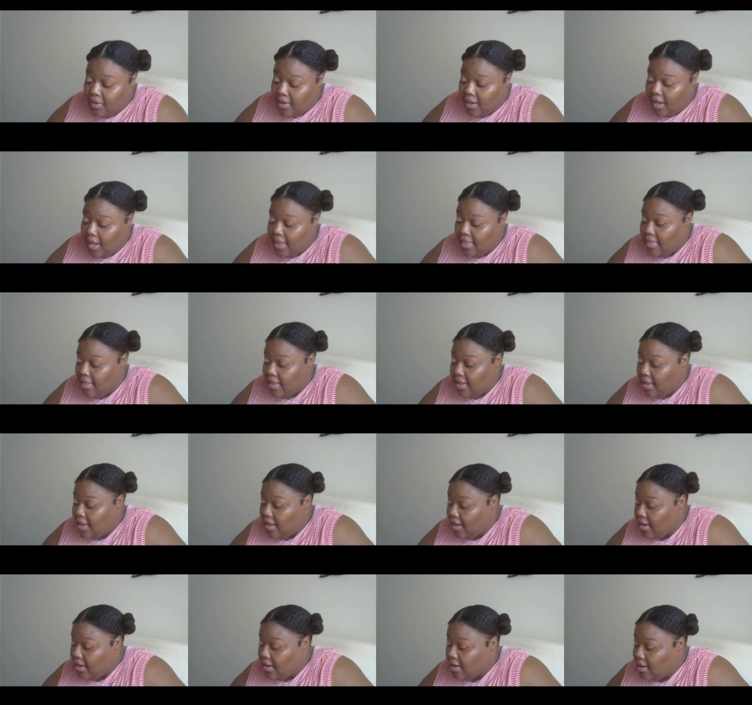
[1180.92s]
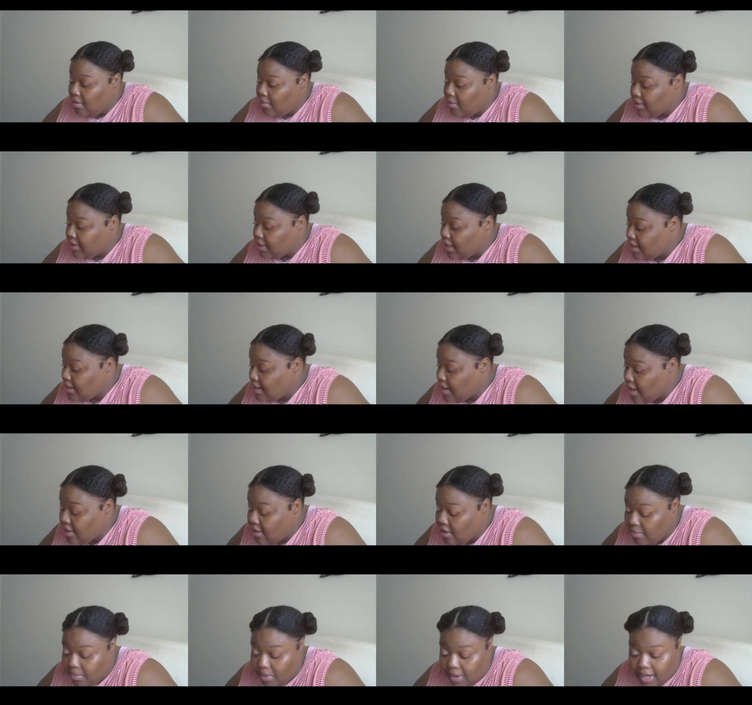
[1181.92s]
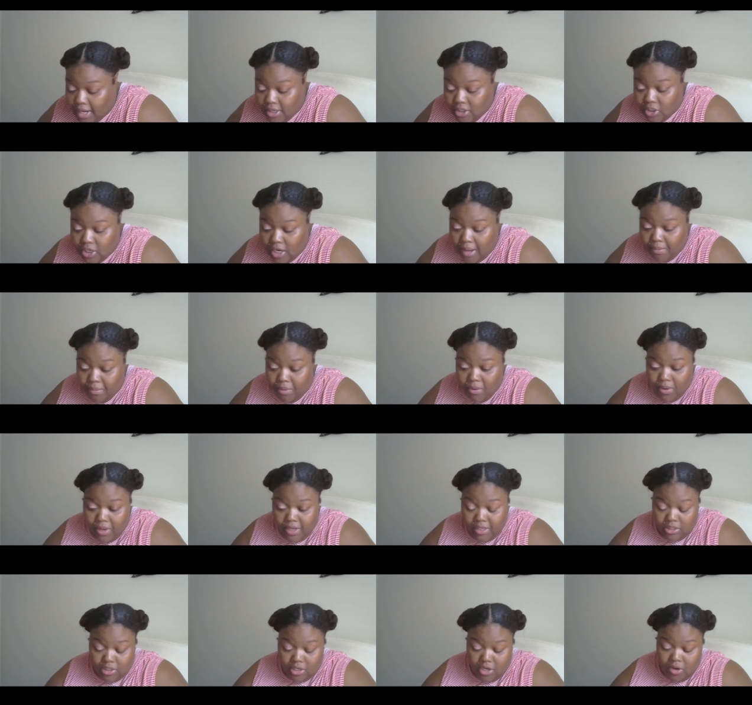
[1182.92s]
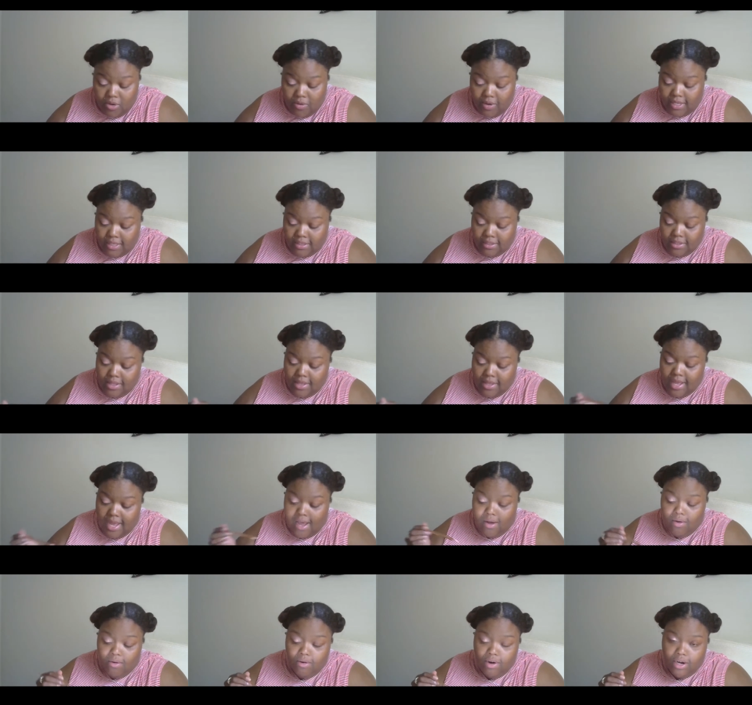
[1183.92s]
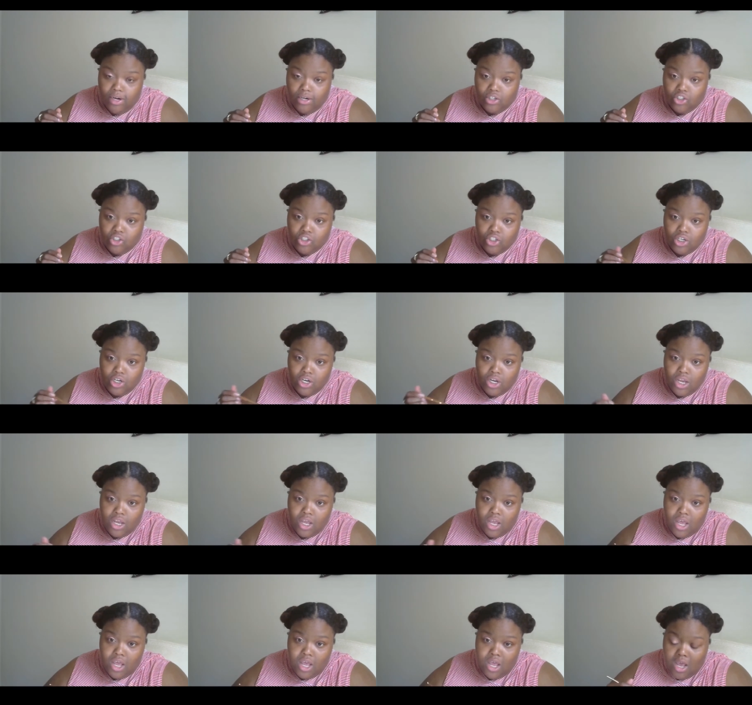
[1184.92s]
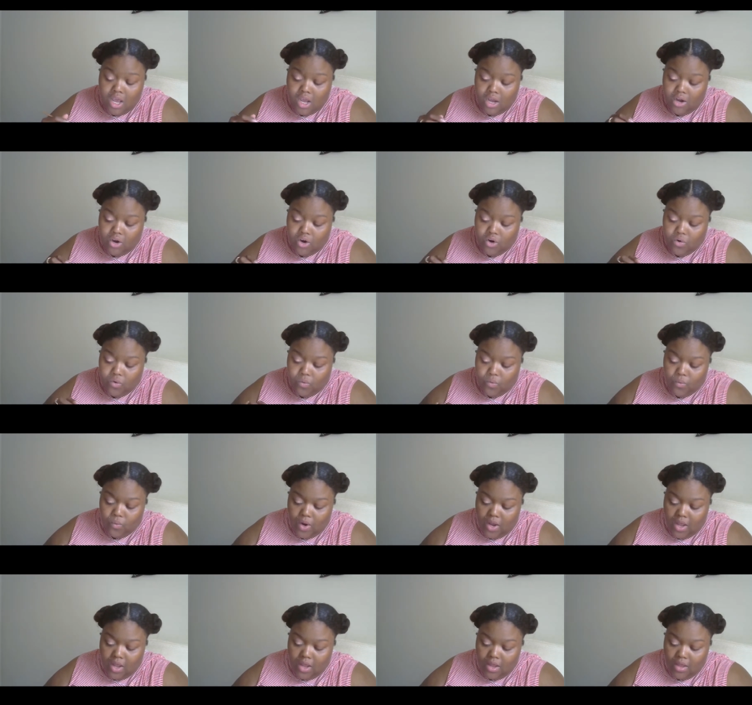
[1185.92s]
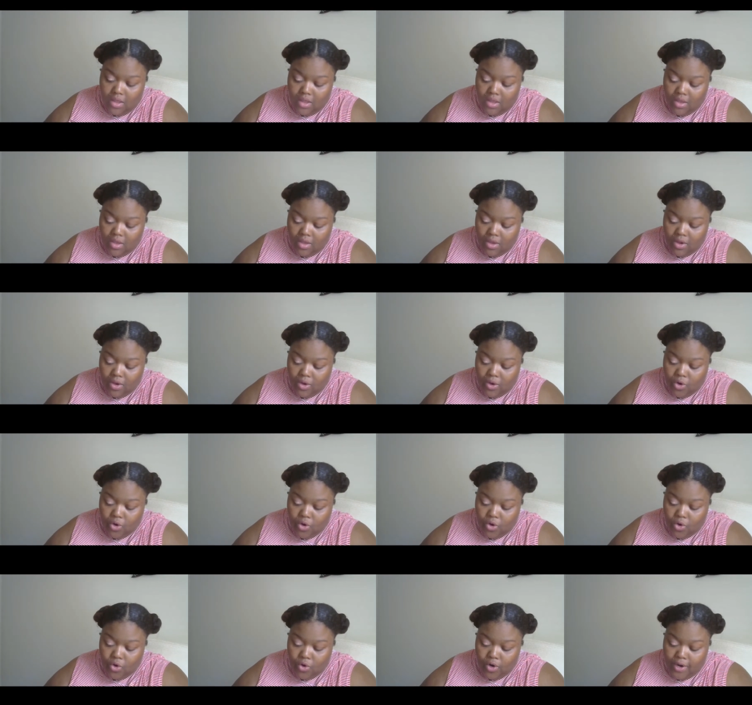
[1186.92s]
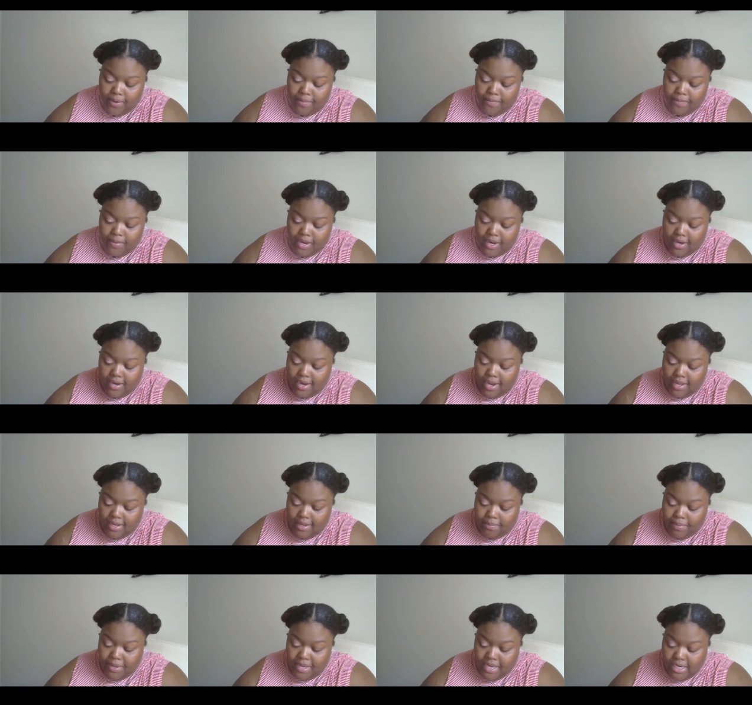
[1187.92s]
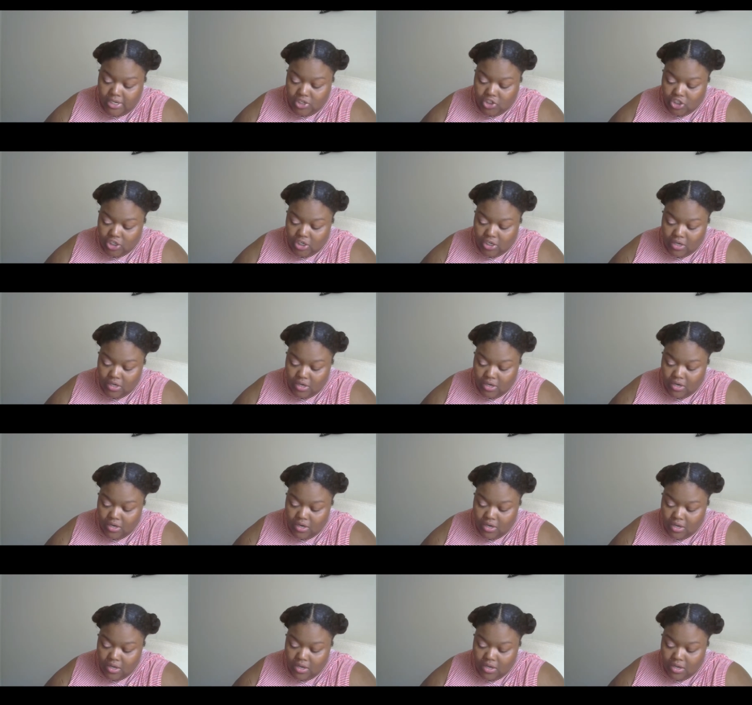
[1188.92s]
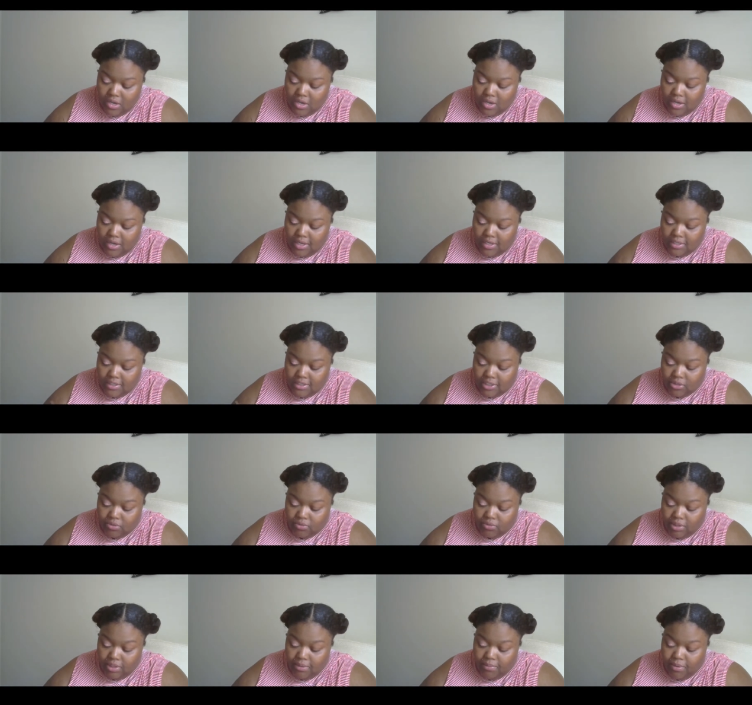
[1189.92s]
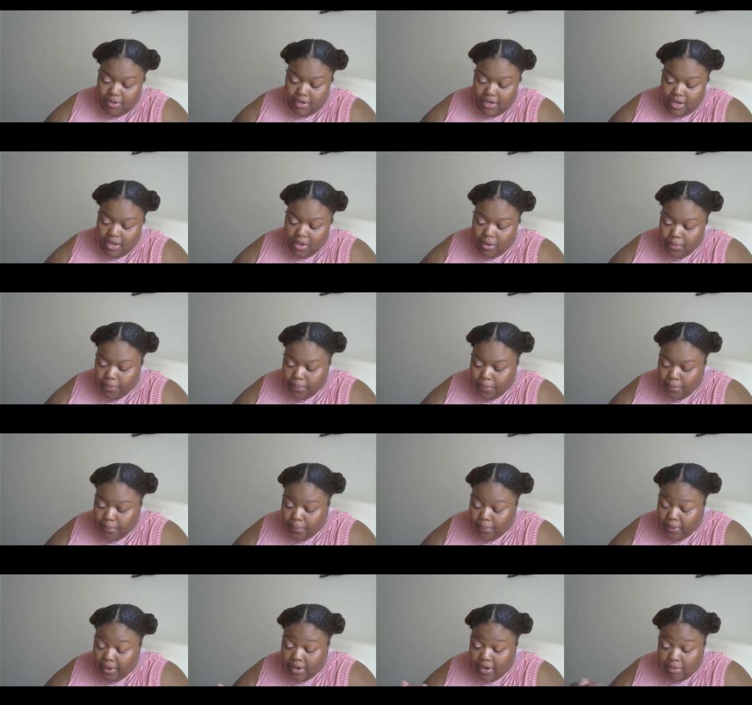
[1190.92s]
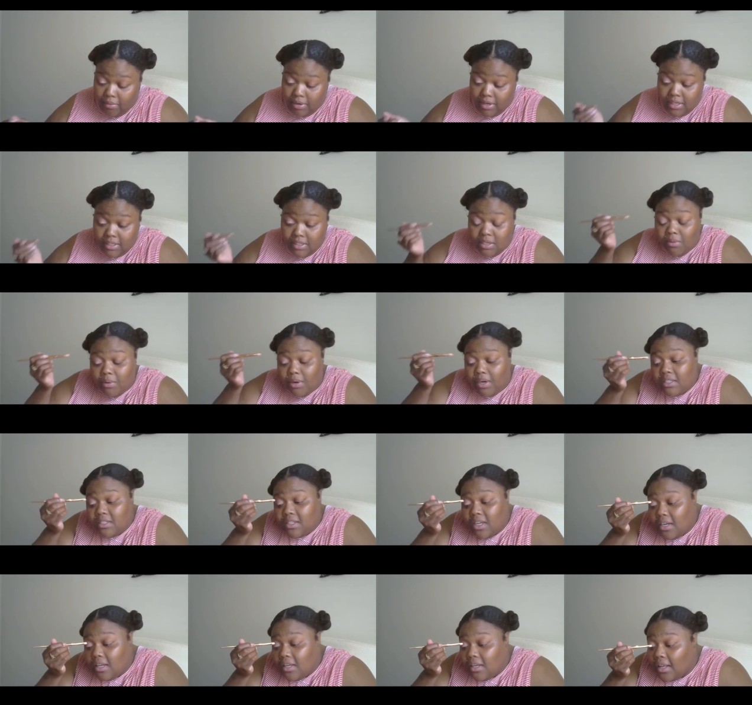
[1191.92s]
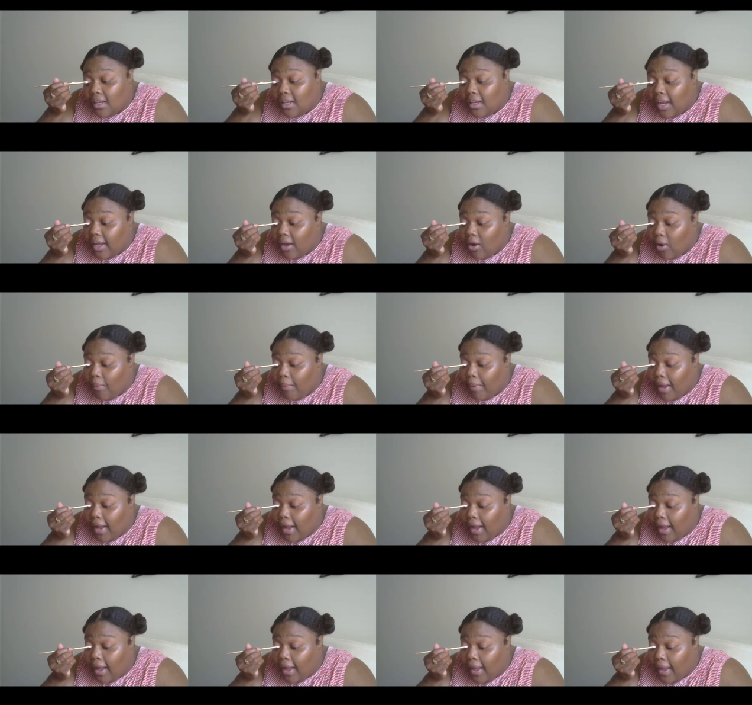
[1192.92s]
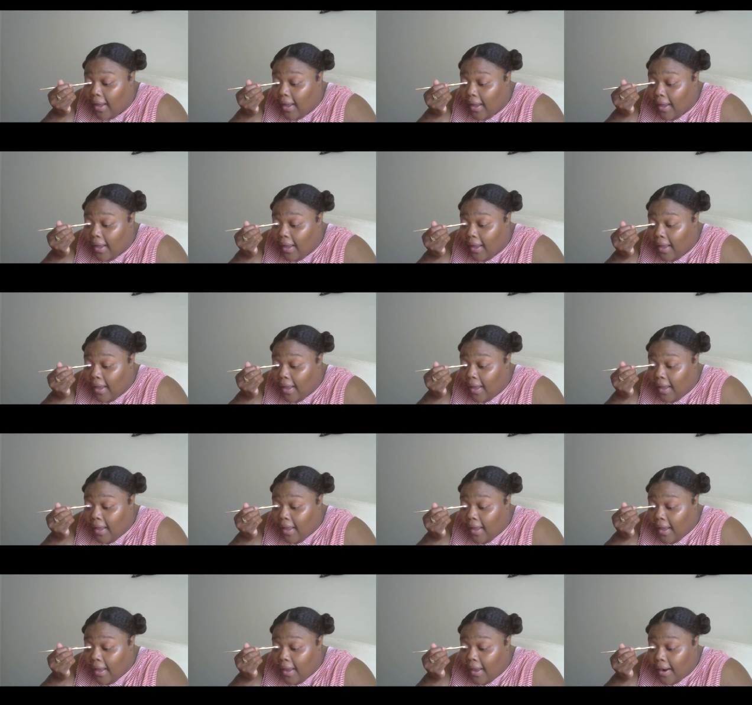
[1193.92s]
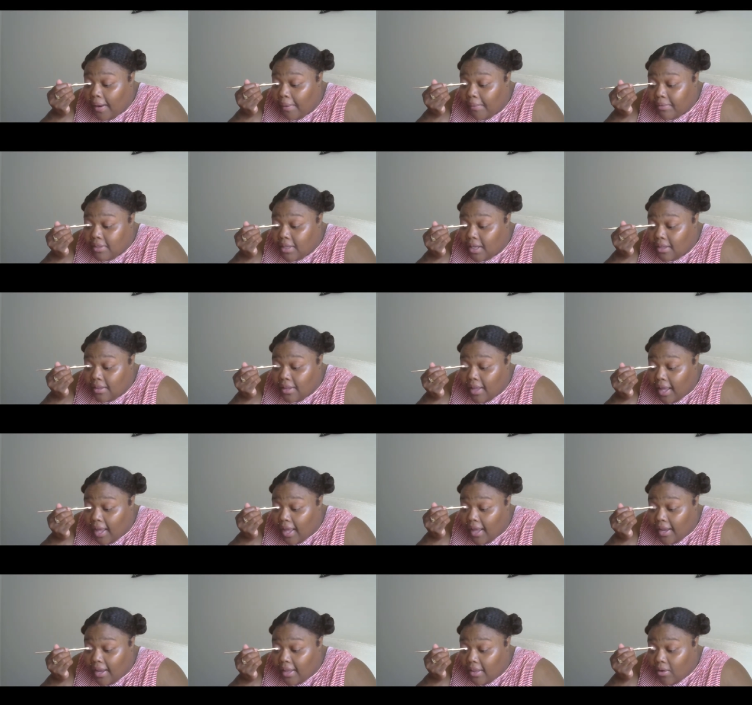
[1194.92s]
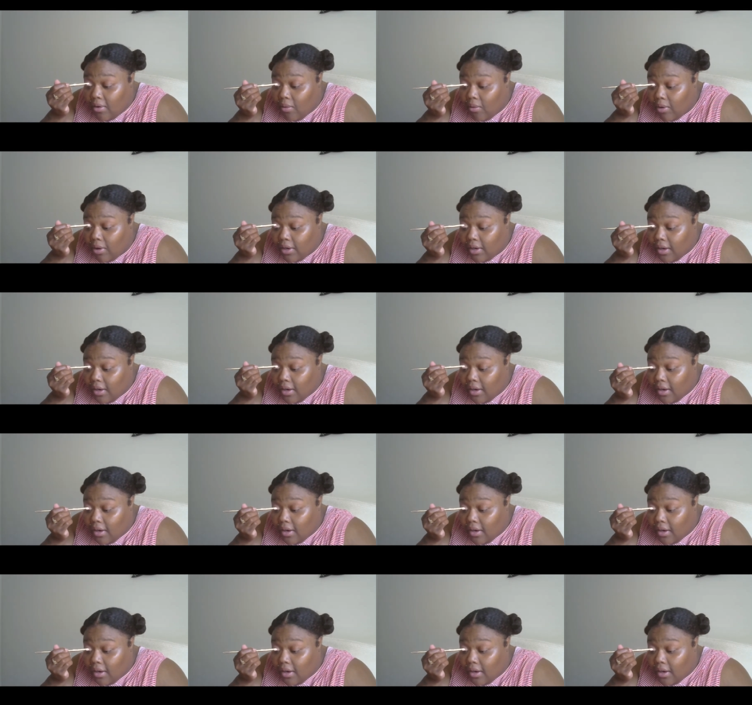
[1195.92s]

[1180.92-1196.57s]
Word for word: And then with another brush, I'm going to go into that orange cr uh, creme de la peach because that's really pretty. And I want to see what it's going to look like on my eye and I'm take that in the corner.